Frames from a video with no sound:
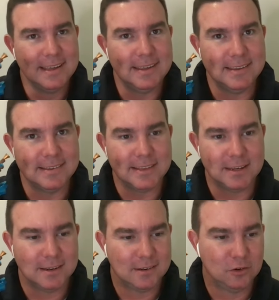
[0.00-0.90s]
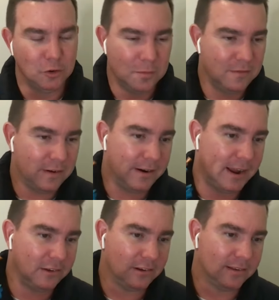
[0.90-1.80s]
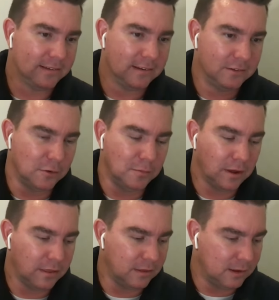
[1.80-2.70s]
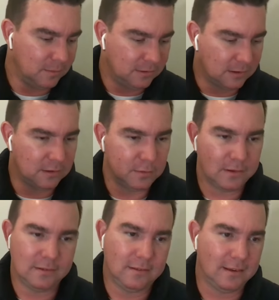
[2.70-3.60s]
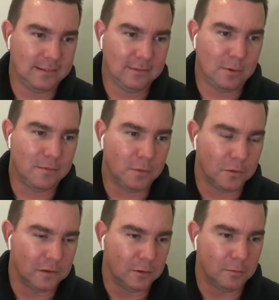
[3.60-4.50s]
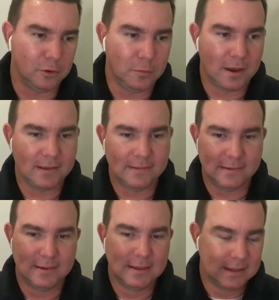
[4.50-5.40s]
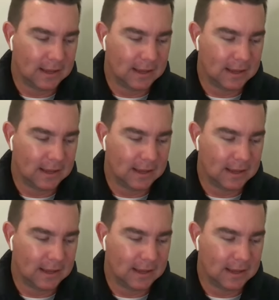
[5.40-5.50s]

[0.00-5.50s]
is that do them in variation listings, do them by theme. So this one's like swap force, a little blue base.